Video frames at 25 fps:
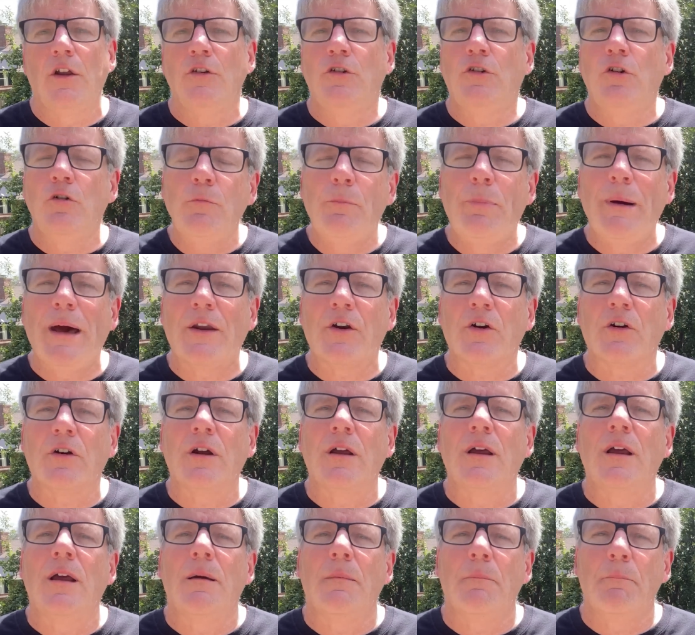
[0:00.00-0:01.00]
Do better,
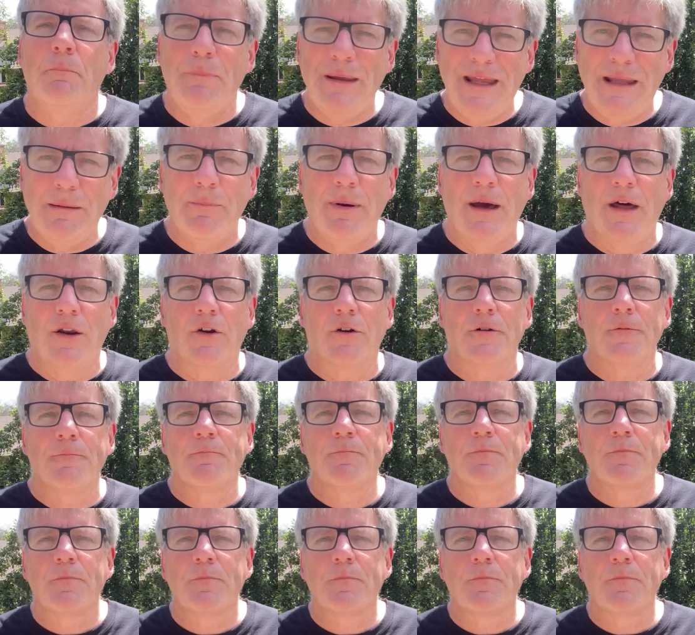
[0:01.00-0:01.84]
be better.